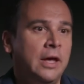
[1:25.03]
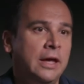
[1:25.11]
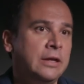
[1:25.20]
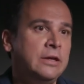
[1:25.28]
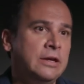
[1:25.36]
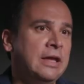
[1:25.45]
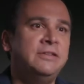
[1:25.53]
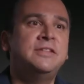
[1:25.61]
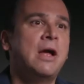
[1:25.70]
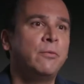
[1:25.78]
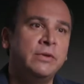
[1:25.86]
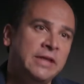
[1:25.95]
he, he's
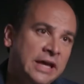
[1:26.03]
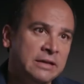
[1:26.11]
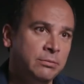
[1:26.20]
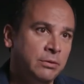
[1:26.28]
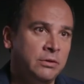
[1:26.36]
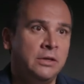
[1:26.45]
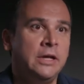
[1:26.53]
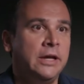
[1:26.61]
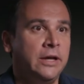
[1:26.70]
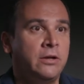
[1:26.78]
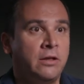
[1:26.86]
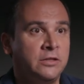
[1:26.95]
not relatable,
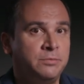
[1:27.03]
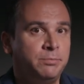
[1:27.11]
and all this.